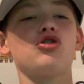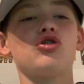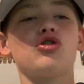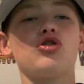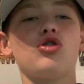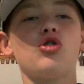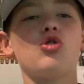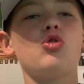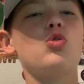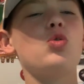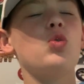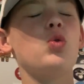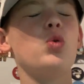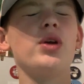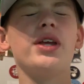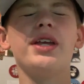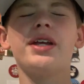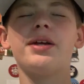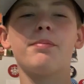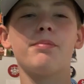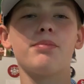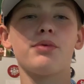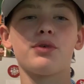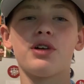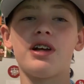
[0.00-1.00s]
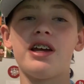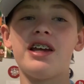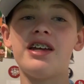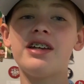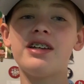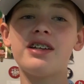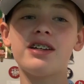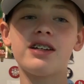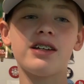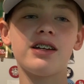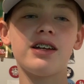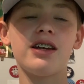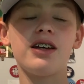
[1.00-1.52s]
two week
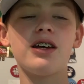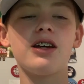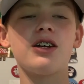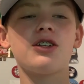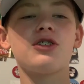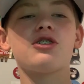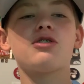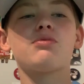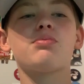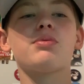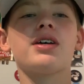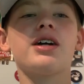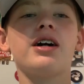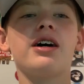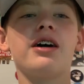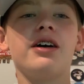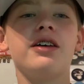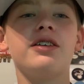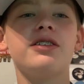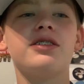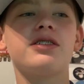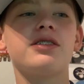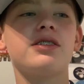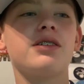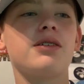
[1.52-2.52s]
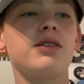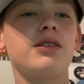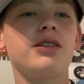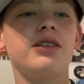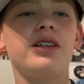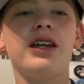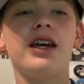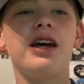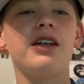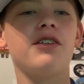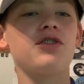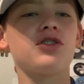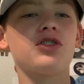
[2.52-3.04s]
break just because
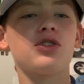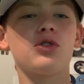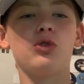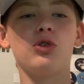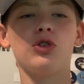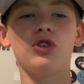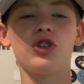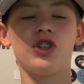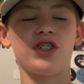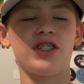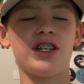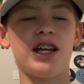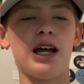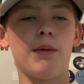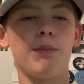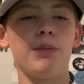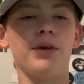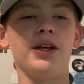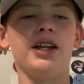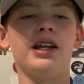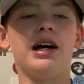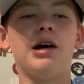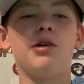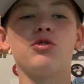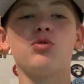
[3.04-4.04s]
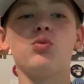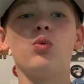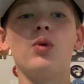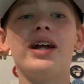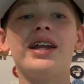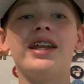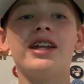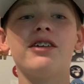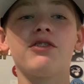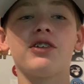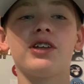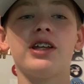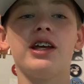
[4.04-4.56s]
the end of school just happened. I was
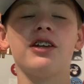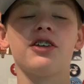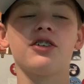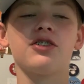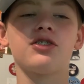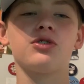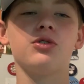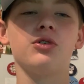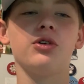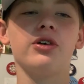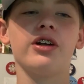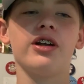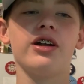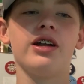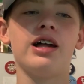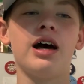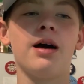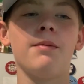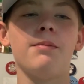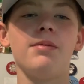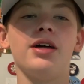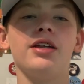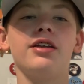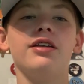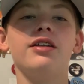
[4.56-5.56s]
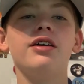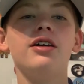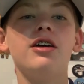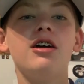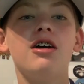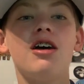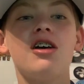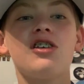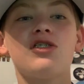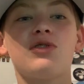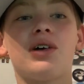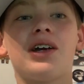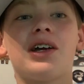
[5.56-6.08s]
waiting for the end of school year to happen
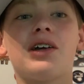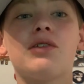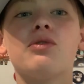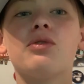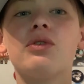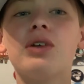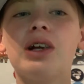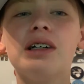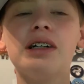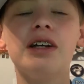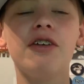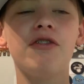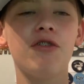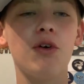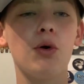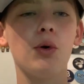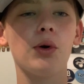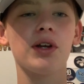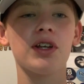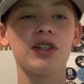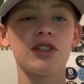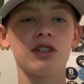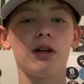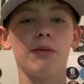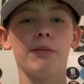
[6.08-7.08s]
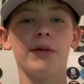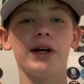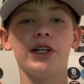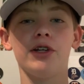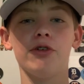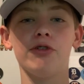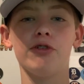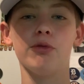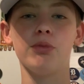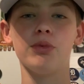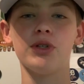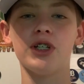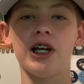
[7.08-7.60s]
so I could really focus on my
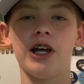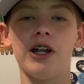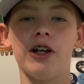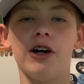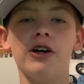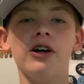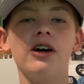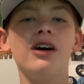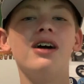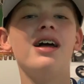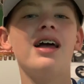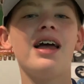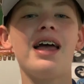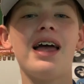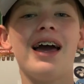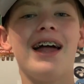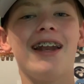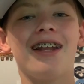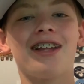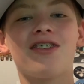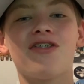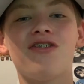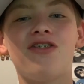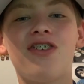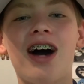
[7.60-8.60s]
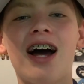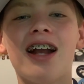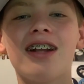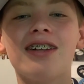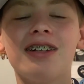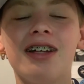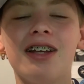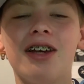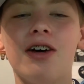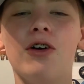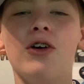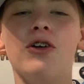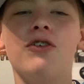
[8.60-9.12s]
YouTube channel and it's
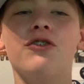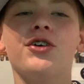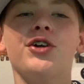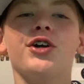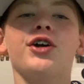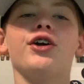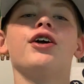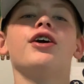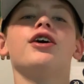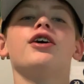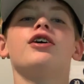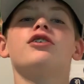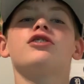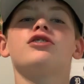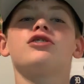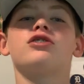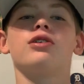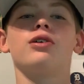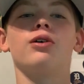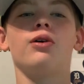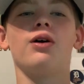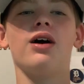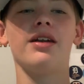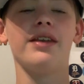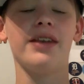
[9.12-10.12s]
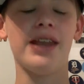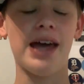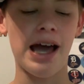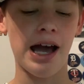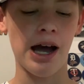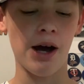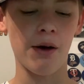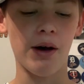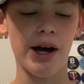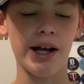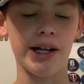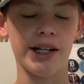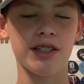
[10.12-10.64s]
finally over. So
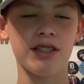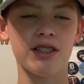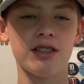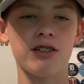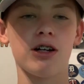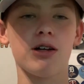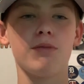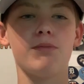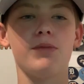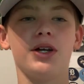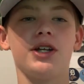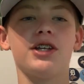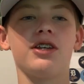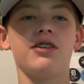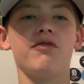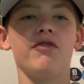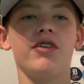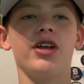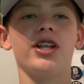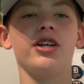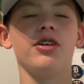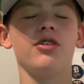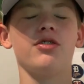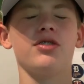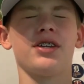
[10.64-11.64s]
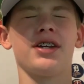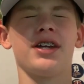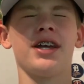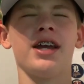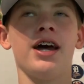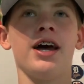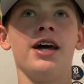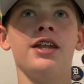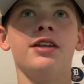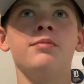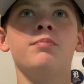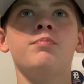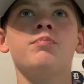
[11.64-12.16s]
now I can start making videos
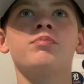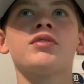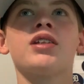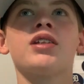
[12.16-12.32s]
again.